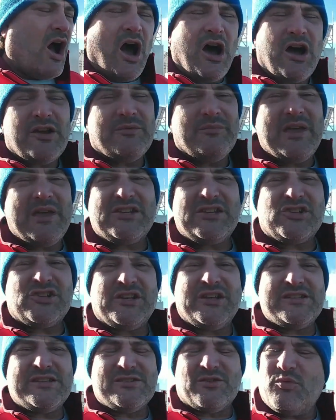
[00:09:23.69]

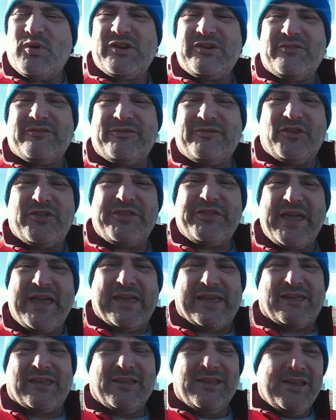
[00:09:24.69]
Automation is a wonderful
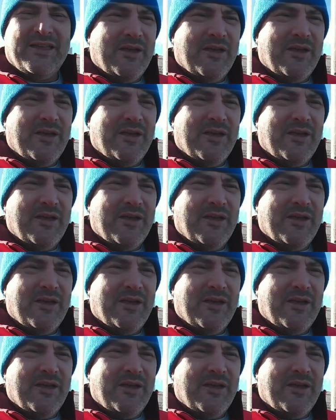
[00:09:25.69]
thing,